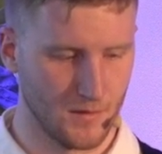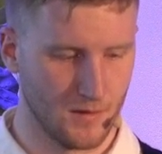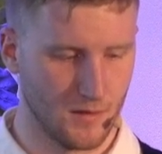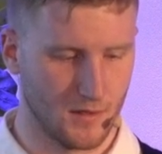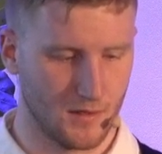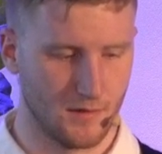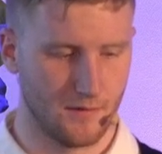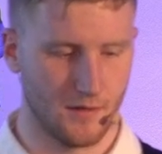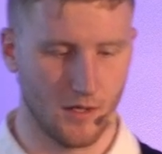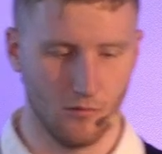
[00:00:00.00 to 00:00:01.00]

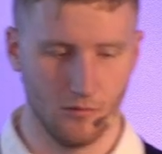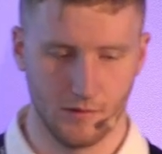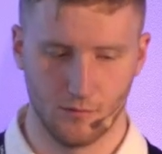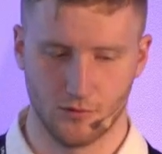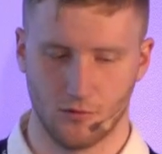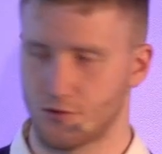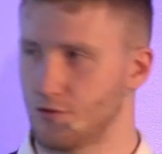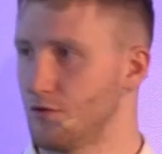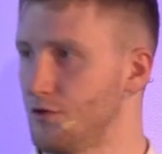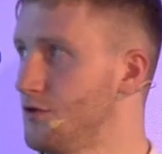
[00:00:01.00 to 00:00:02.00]
Now, it was
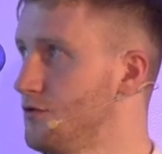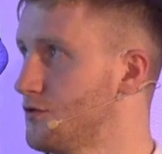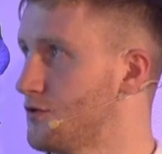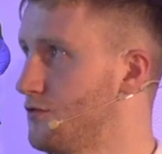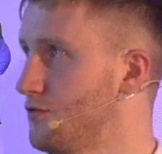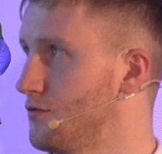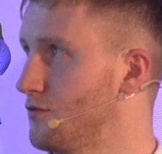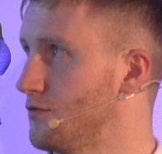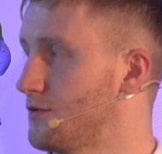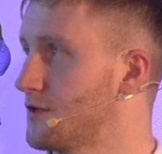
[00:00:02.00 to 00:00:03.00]
also used
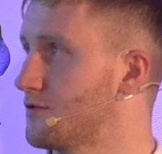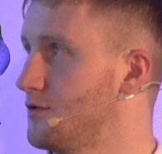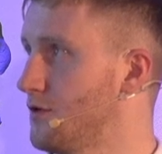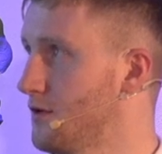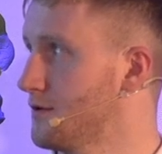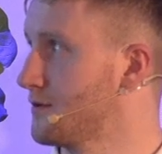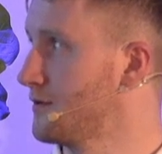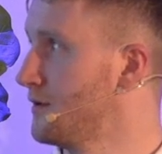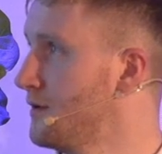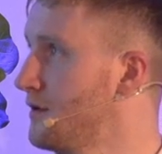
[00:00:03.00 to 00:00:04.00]
to test results.
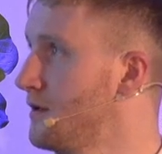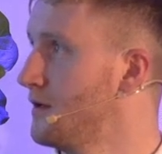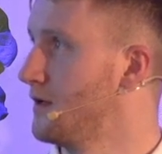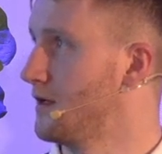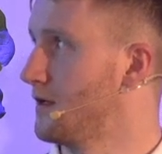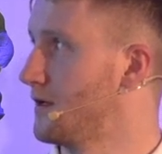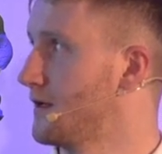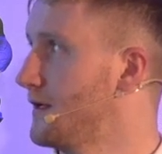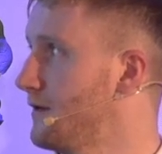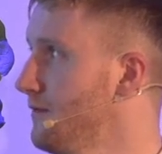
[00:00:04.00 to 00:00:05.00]

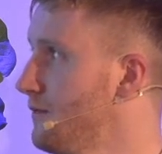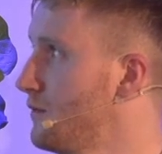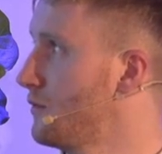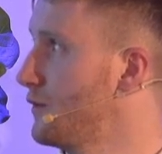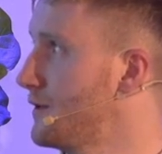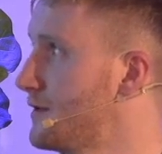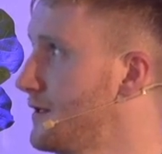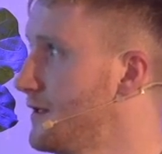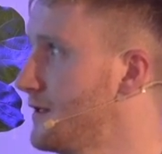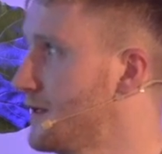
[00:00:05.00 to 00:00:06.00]
Here we
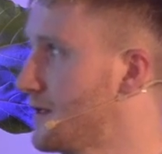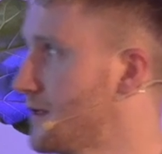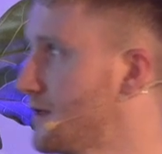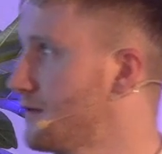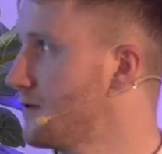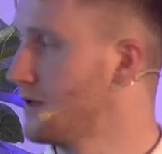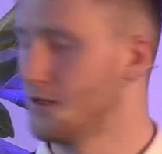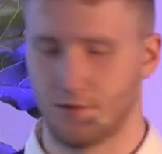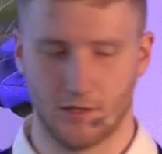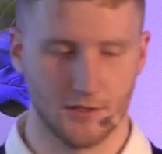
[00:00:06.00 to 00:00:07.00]
see
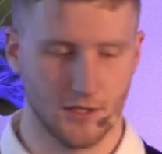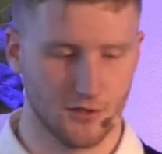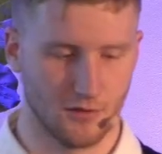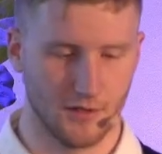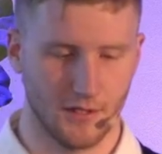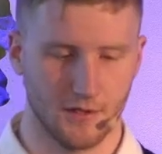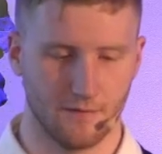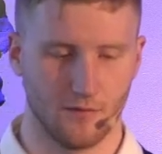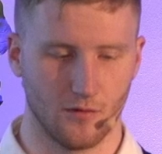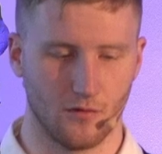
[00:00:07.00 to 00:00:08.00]
transactional data
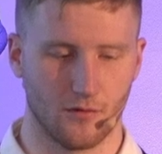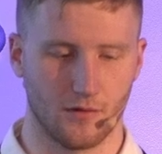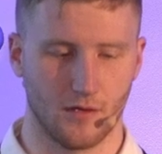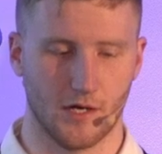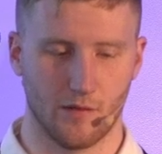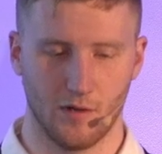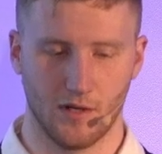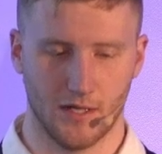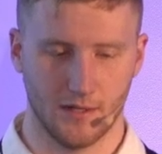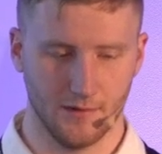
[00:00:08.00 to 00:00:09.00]
for arable
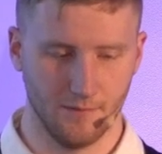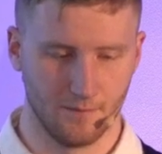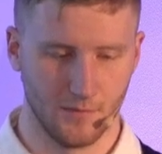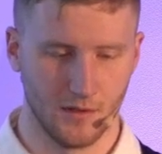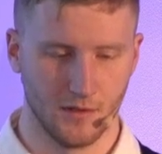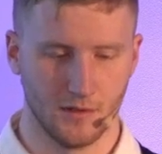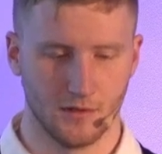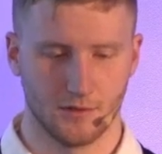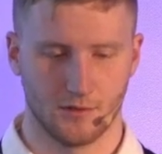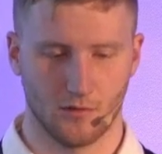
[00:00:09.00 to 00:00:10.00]
land.
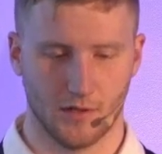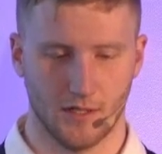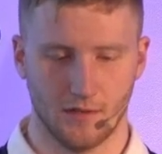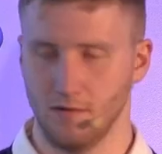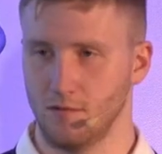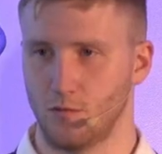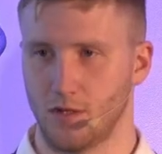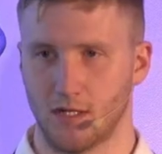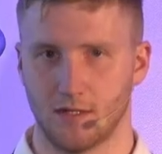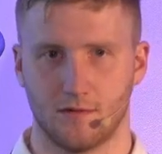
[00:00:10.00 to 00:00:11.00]
So again, we
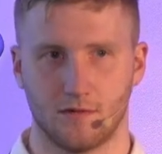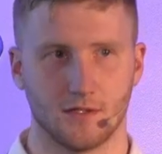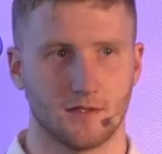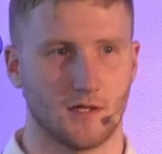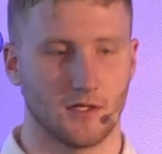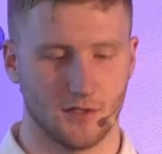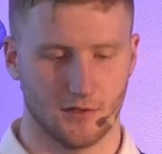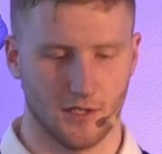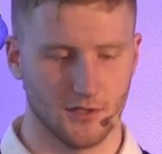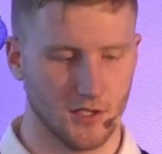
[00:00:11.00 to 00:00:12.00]
had these
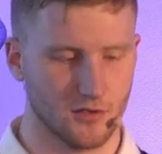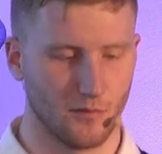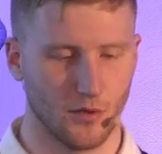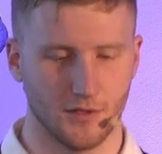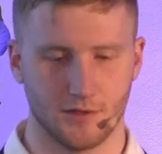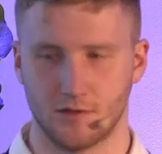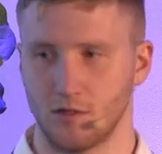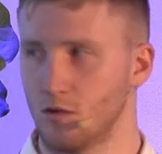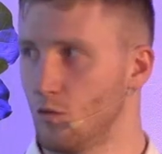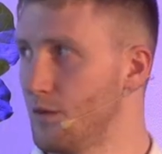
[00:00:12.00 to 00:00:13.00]
transaction points,
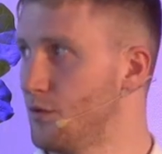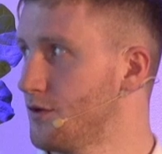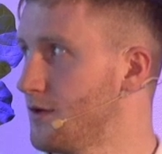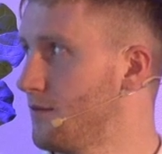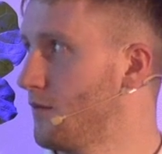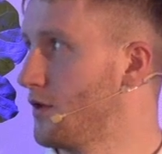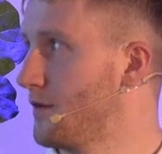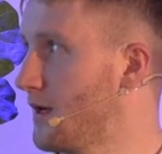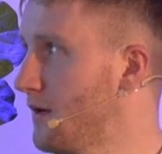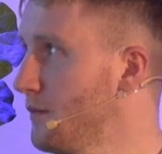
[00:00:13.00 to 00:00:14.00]
we put them on the
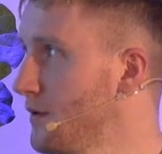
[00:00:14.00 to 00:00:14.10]
map.